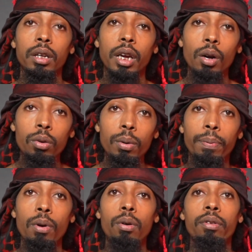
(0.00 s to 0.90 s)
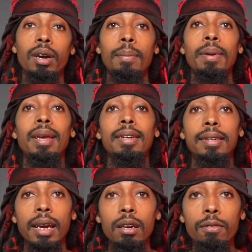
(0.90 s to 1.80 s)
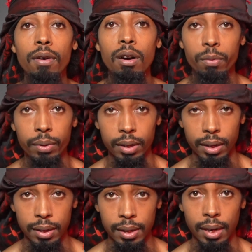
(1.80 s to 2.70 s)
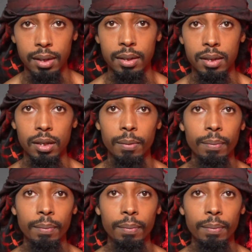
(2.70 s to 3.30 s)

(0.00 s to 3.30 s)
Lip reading: Get on the program, get involved with the ascendancy.